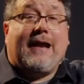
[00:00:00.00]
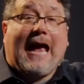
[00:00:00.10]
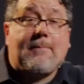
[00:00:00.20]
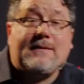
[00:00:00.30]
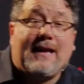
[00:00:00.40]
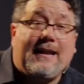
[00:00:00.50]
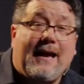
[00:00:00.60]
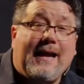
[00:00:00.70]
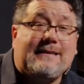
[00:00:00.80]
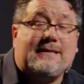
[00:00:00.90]
what happened that
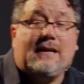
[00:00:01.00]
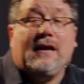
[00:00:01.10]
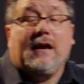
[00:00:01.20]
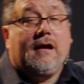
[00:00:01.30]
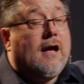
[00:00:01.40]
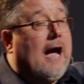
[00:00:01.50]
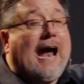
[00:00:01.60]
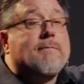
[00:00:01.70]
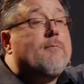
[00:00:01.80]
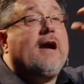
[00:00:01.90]
night.
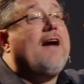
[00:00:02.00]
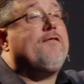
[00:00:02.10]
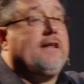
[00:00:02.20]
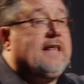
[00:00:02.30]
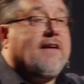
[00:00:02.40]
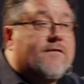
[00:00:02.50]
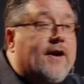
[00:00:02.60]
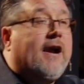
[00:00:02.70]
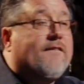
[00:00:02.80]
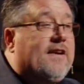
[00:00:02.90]
I remember everything
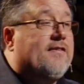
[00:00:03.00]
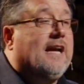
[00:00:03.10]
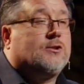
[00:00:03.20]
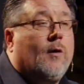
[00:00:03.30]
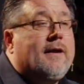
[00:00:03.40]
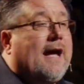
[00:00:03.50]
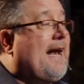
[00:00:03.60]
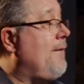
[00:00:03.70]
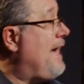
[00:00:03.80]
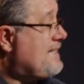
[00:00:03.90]
very vividly. It's one
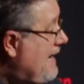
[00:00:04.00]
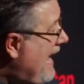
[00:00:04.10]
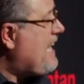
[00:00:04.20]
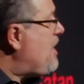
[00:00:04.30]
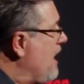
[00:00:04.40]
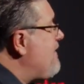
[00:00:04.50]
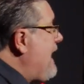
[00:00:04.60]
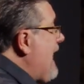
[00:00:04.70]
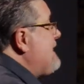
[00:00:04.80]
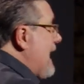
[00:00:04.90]
night, as a, at young of
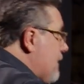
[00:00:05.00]
an age,